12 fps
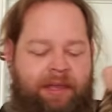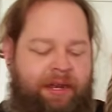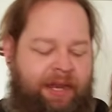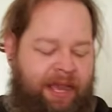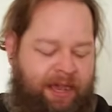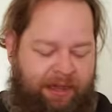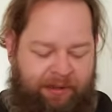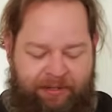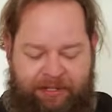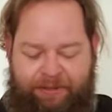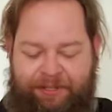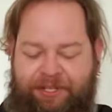Now,
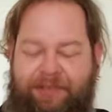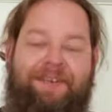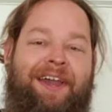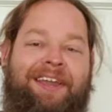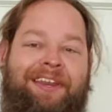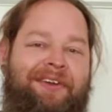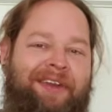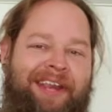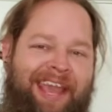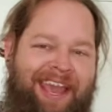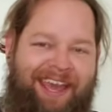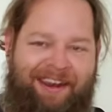let me see if I can do it
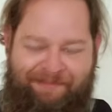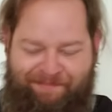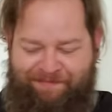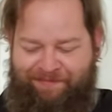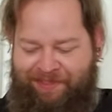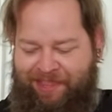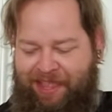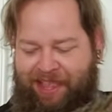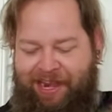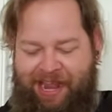again in